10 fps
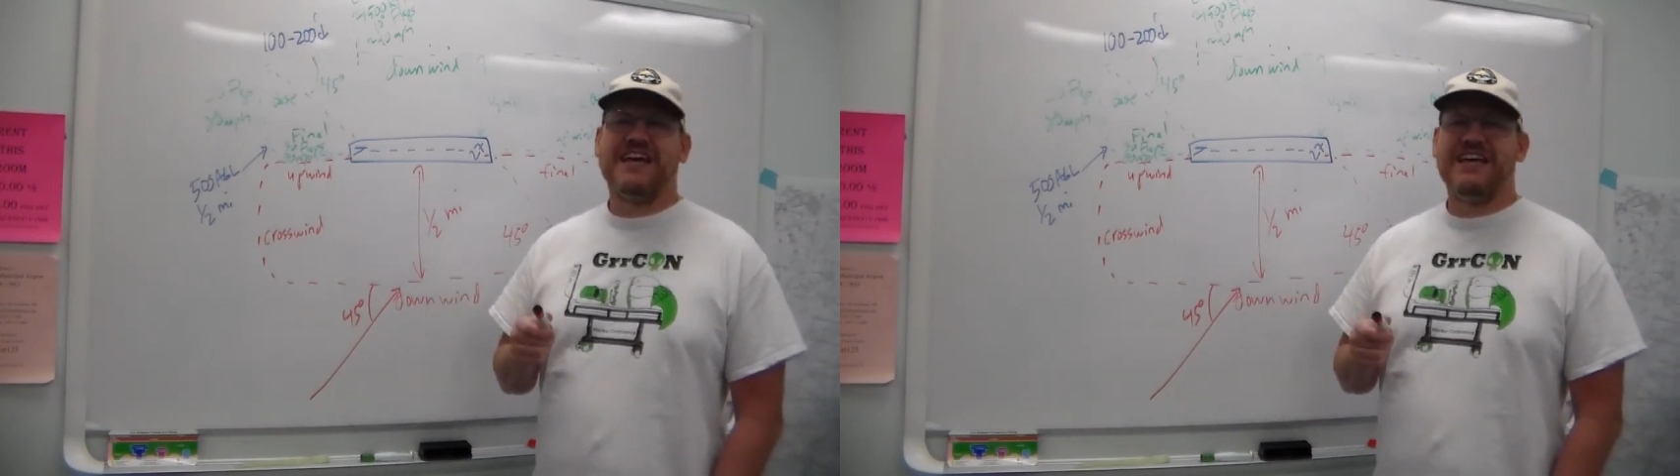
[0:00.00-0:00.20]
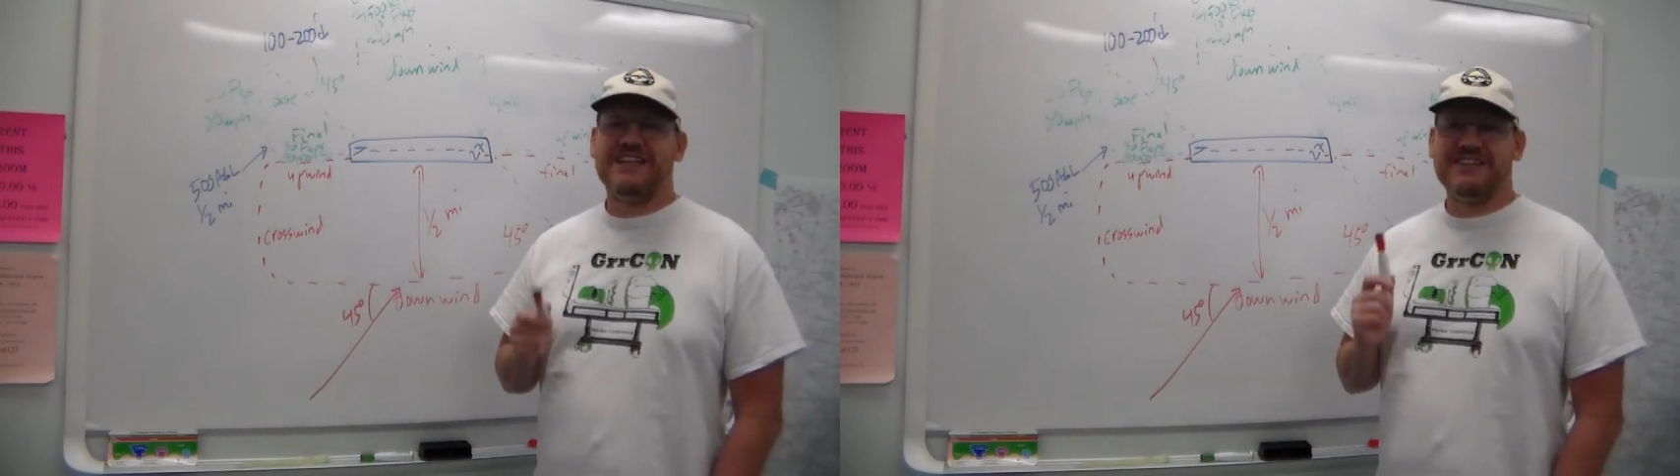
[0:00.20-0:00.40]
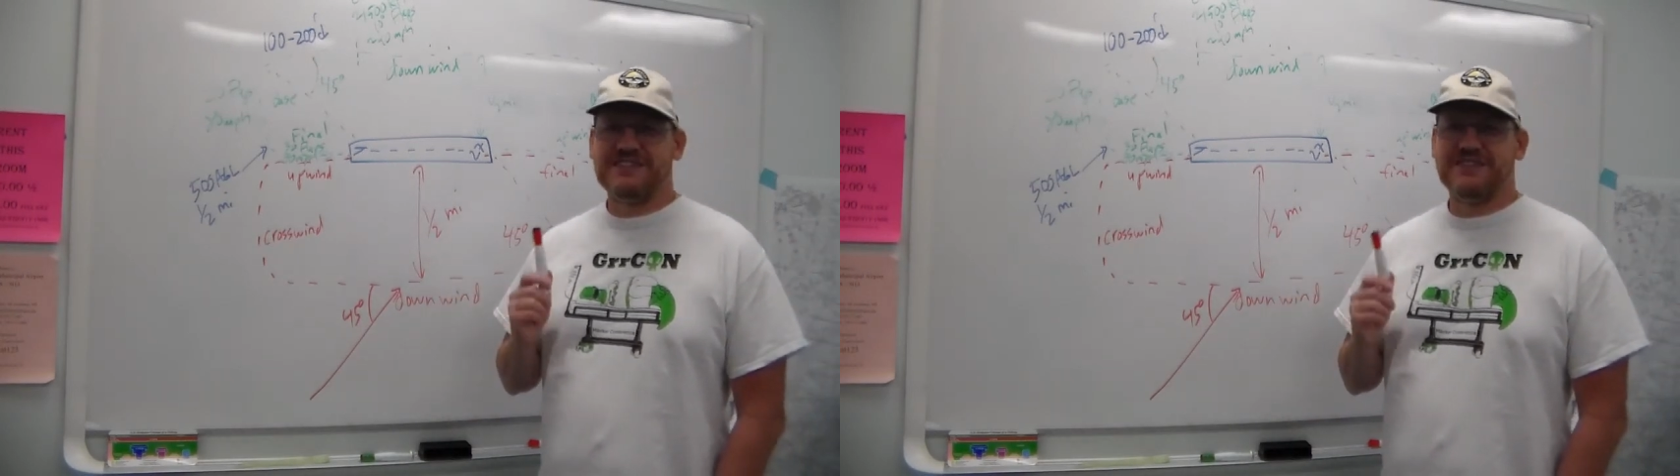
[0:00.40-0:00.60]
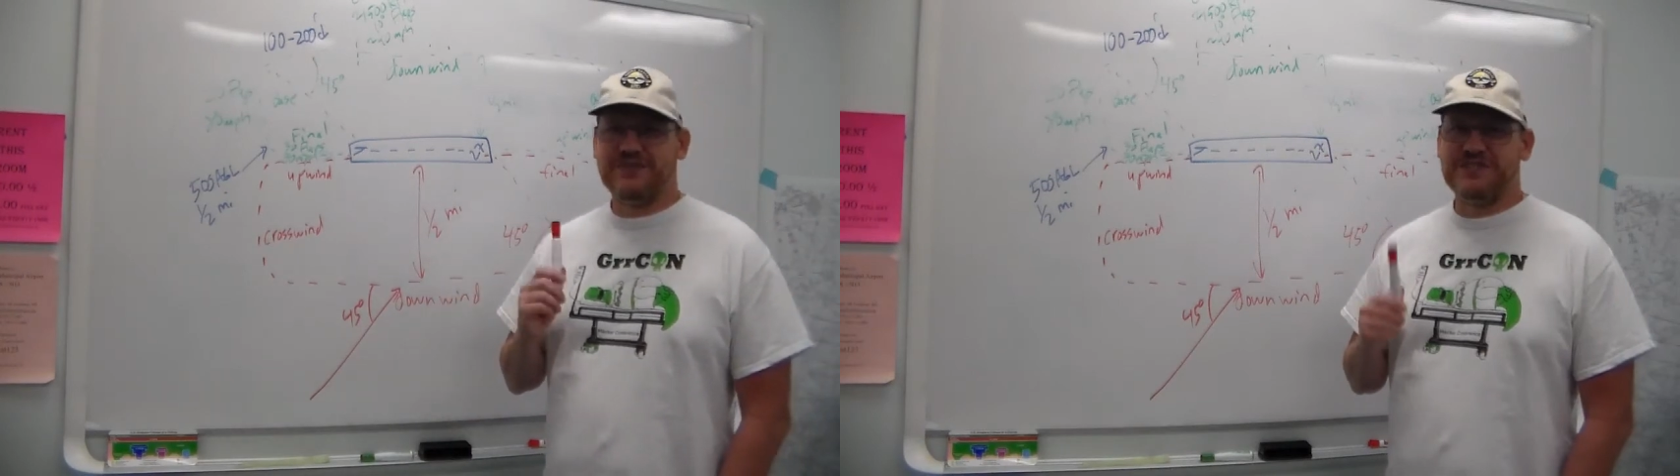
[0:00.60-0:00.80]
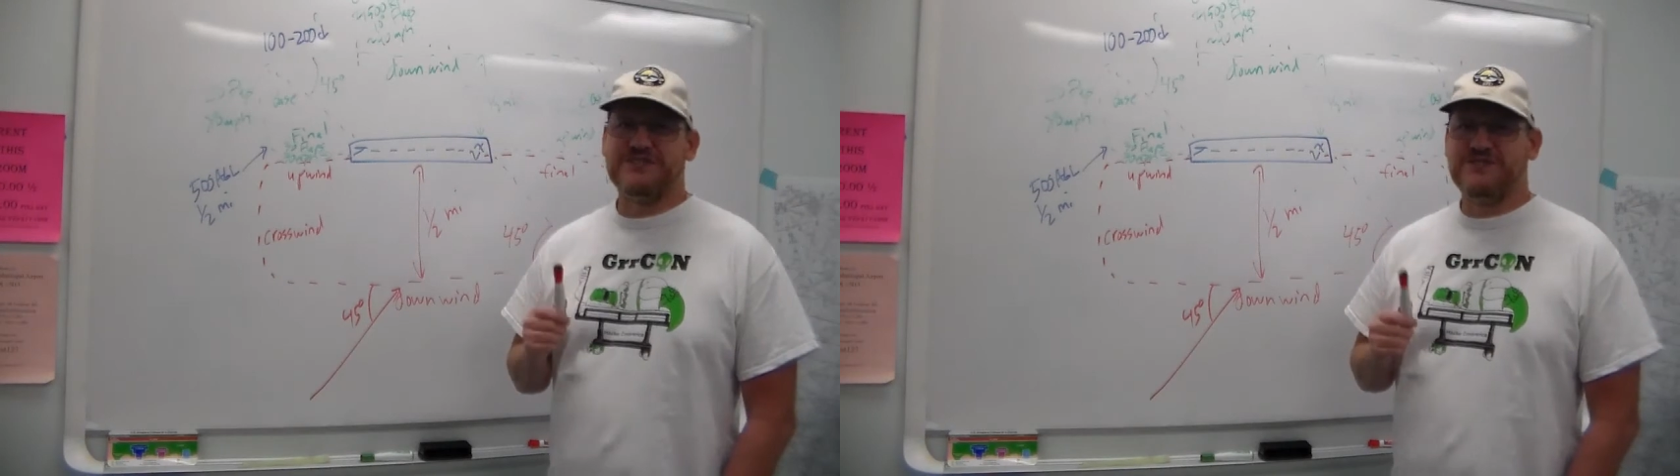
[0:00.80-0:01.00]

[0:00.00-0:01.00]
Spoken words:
guy that doesn't know what he's